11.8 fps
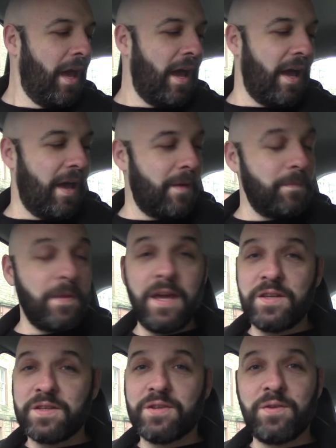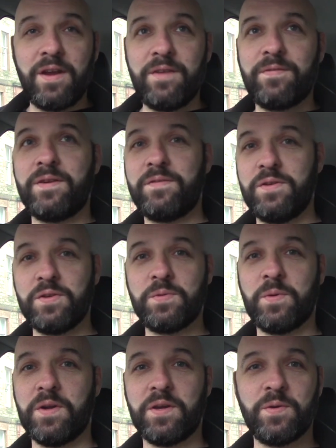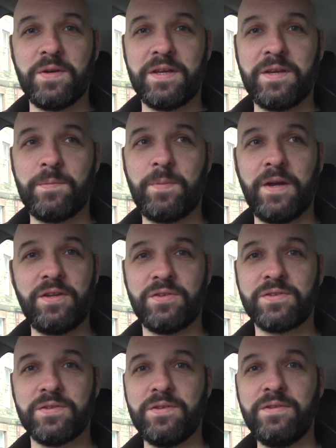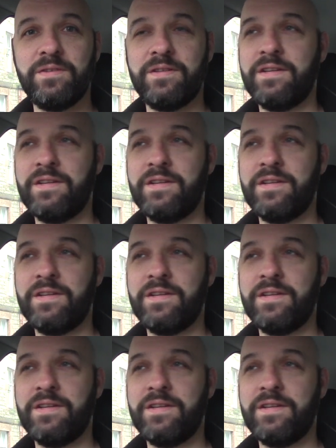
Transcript: It's great for if you just want to go in and get pictures, though.